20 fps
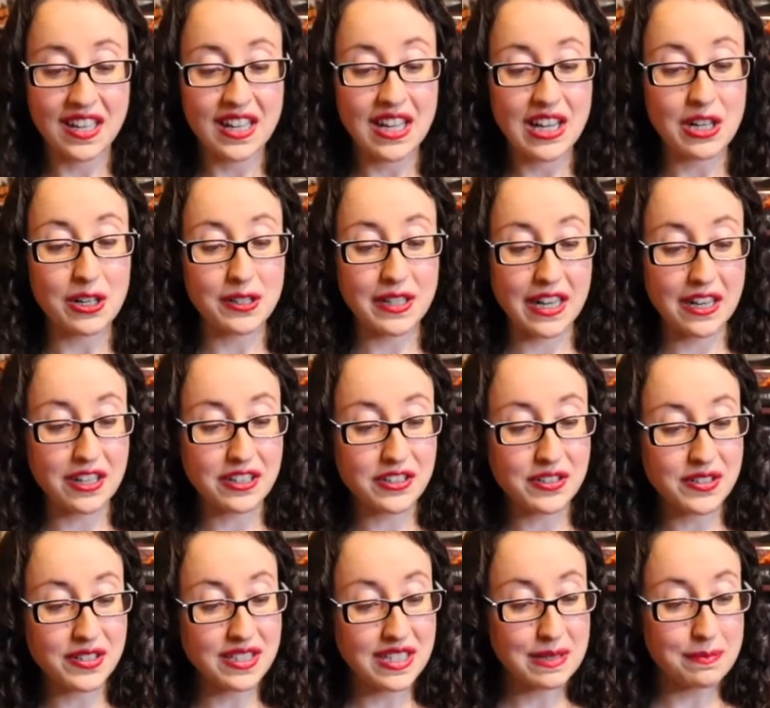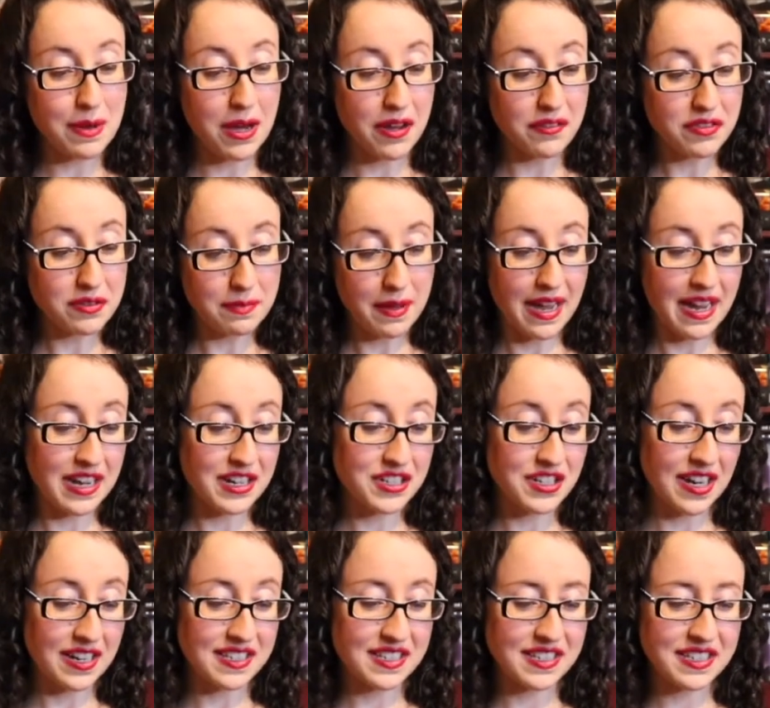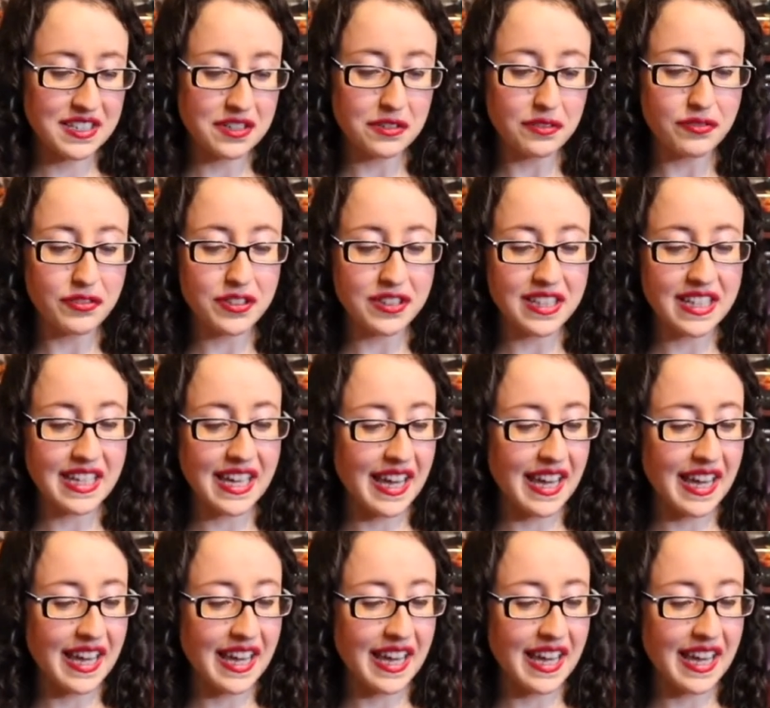Her characters leap off the page as skillfully